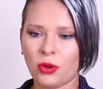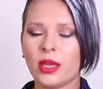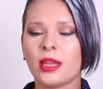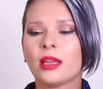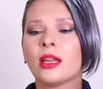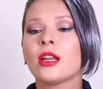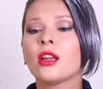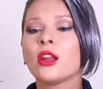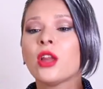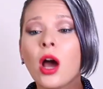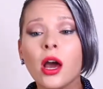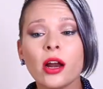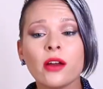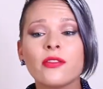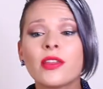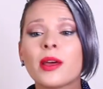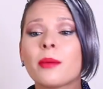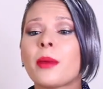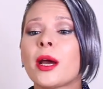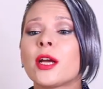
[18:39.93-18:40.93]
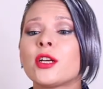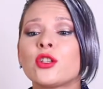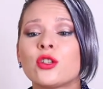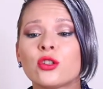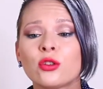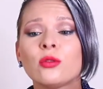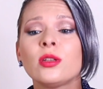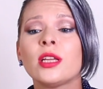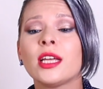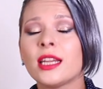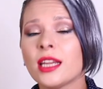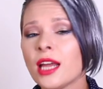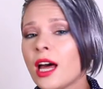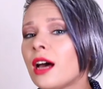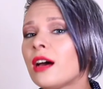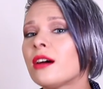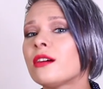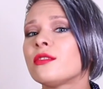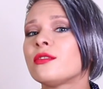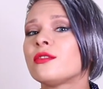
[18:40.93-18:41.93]
and a lot of them I truly
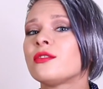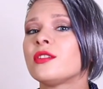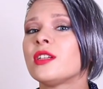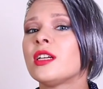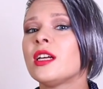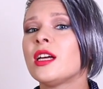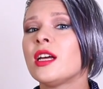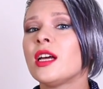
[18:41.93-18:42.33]
love.